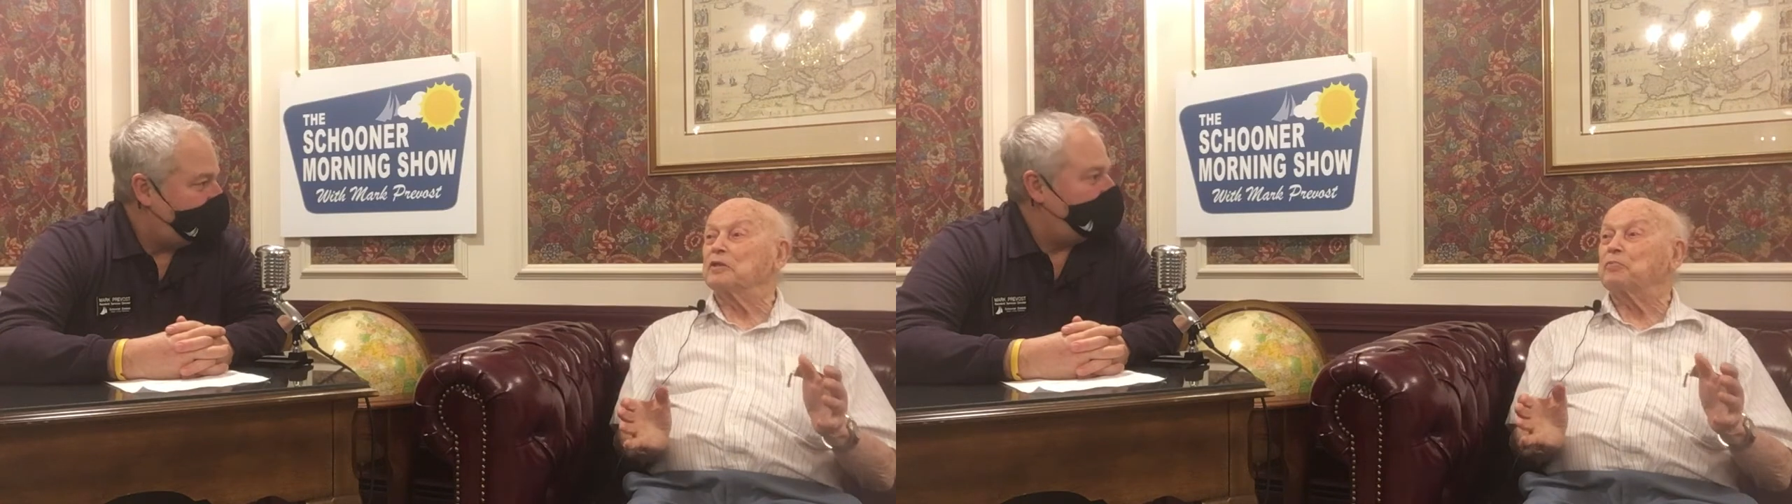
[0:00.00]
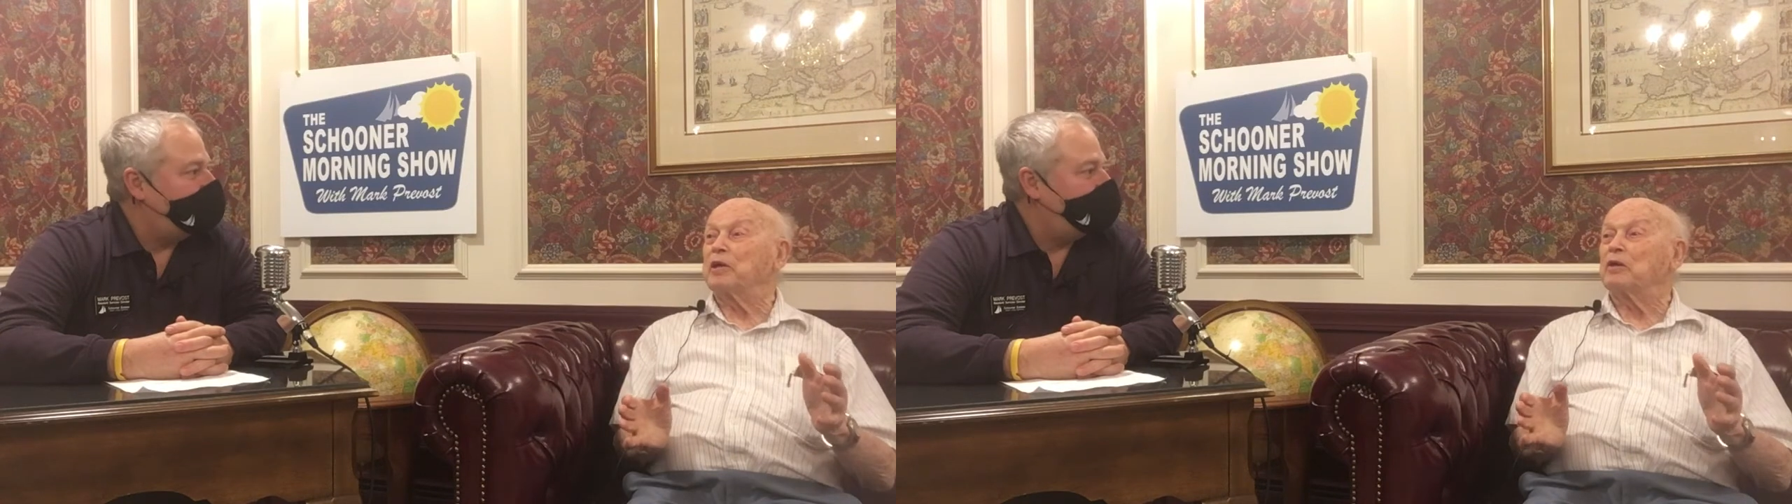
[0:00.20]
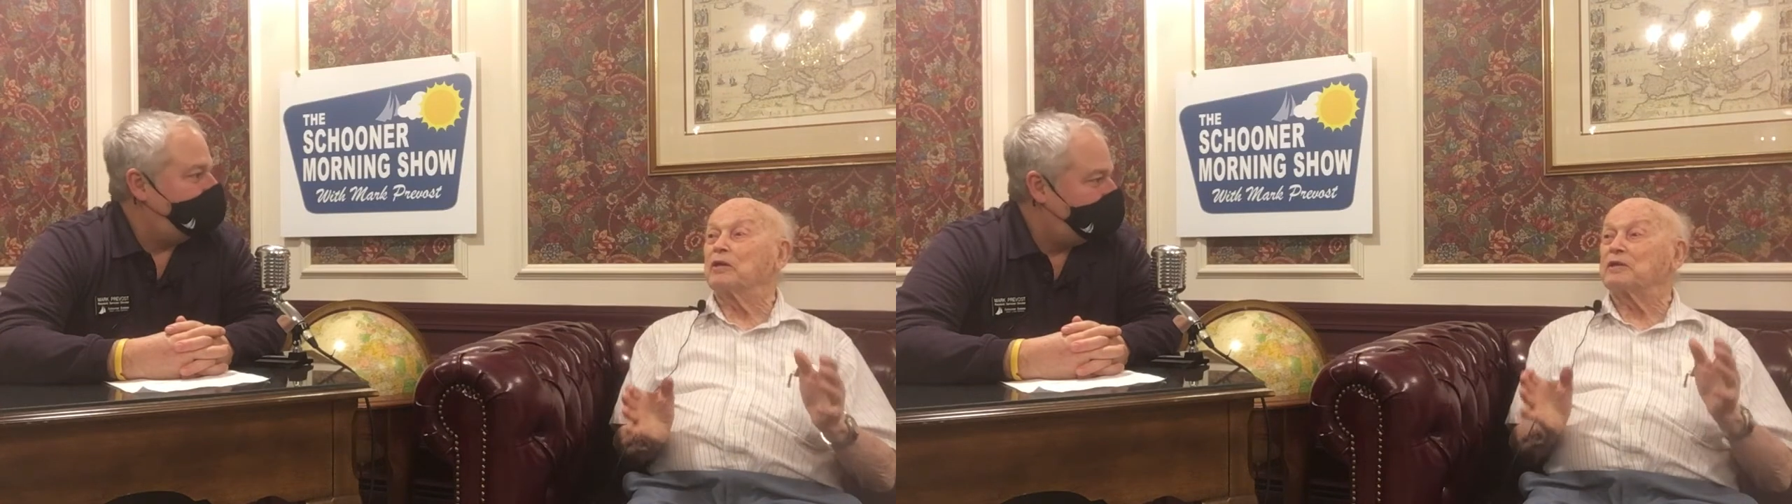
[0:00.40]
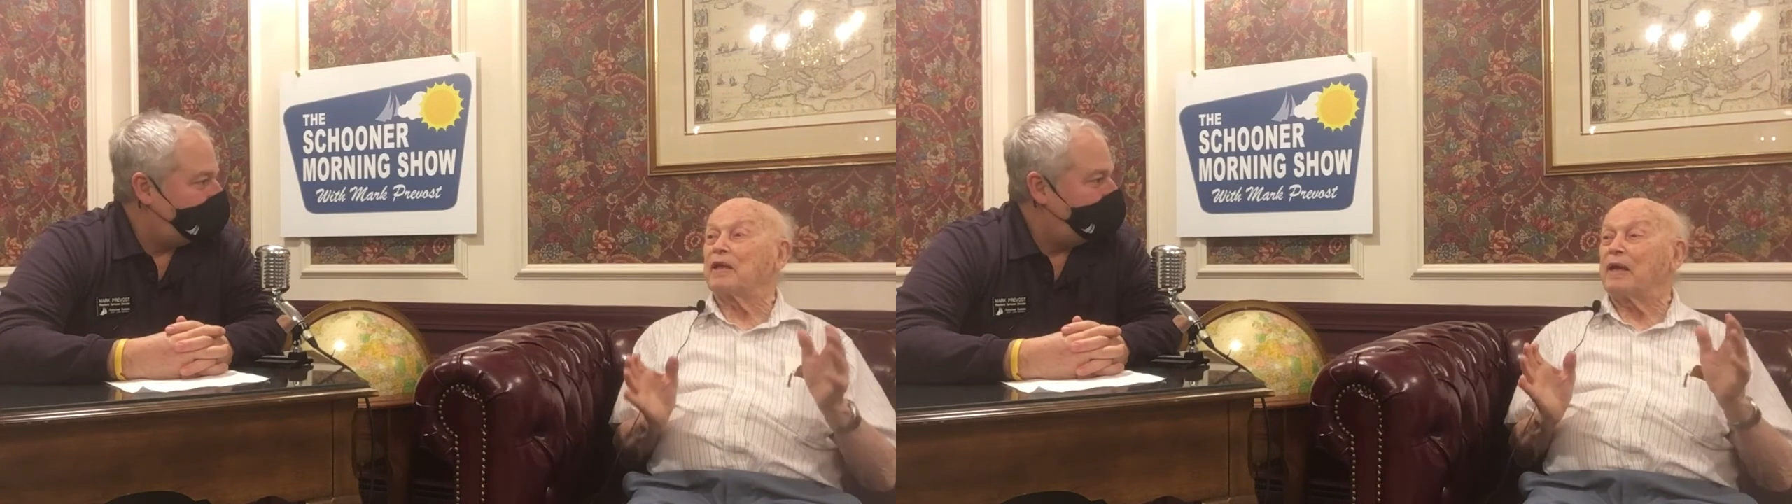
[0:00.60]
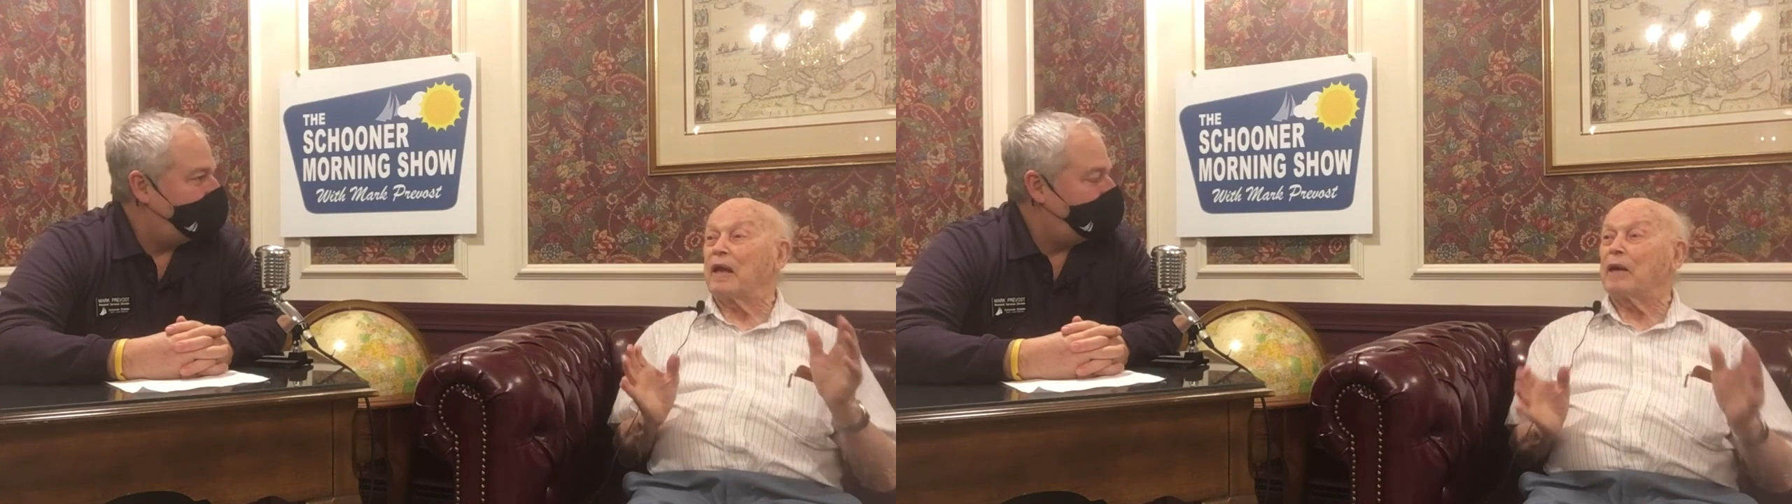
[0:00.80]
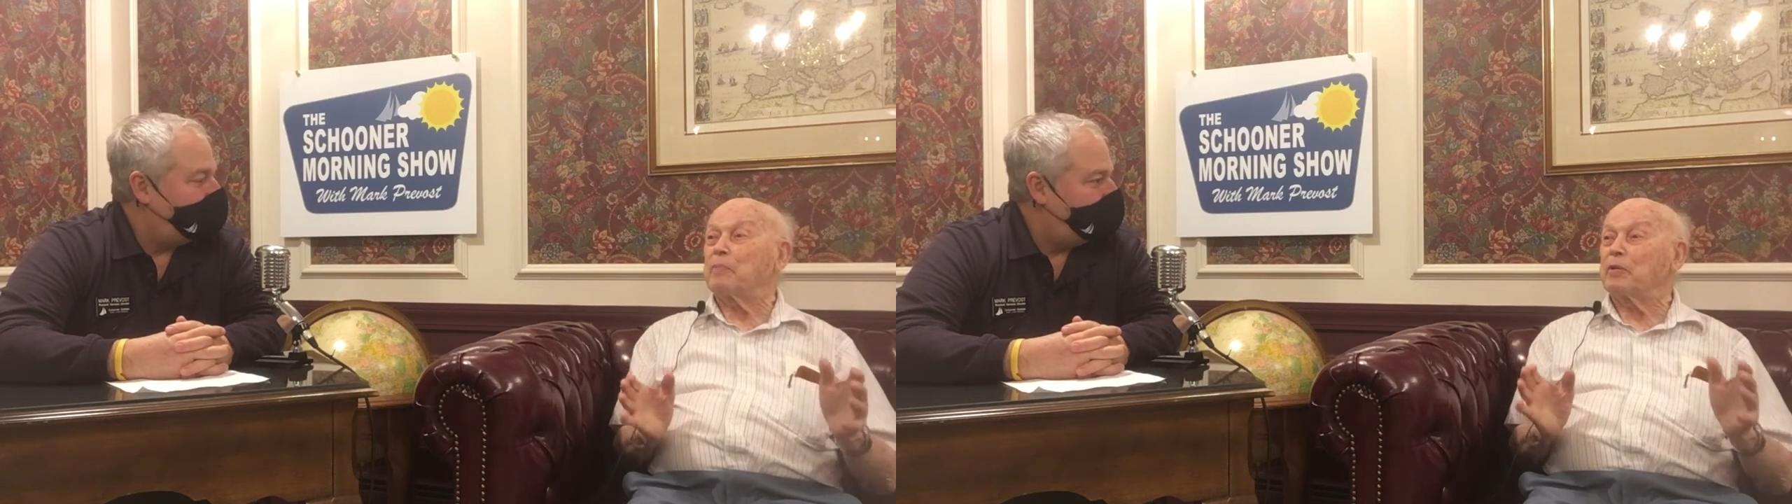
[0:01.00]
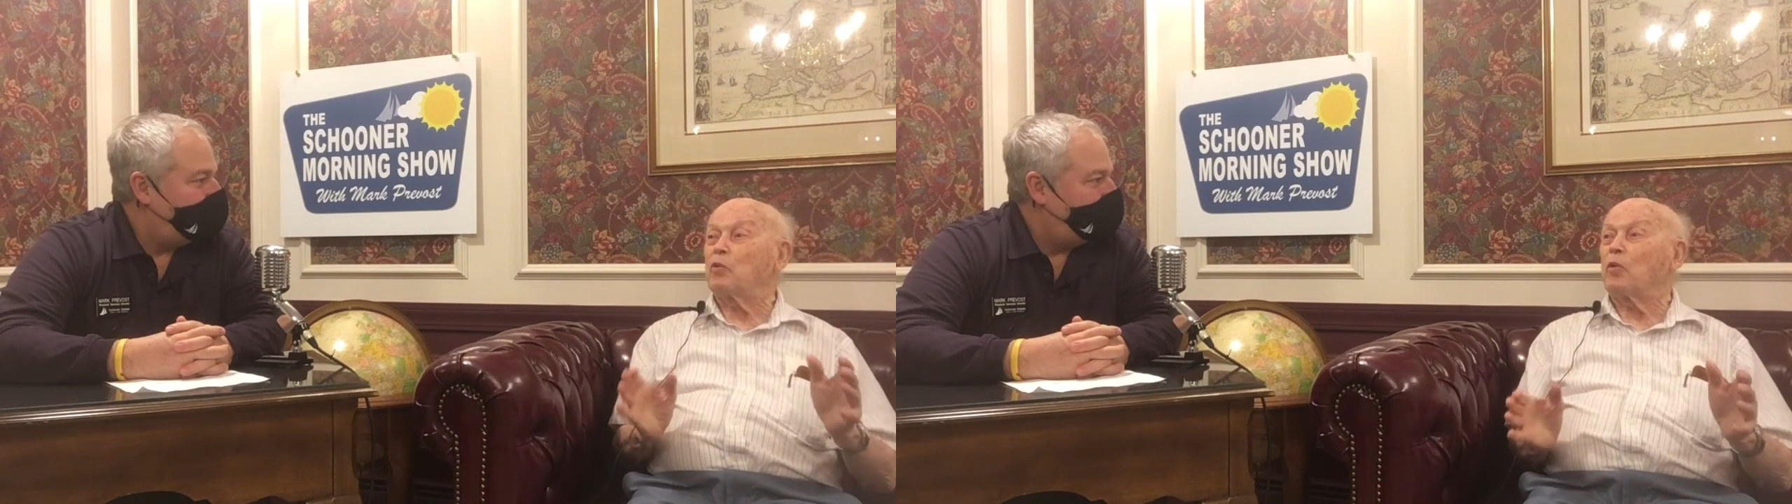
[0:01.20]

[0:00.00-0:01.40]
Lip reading: because they happened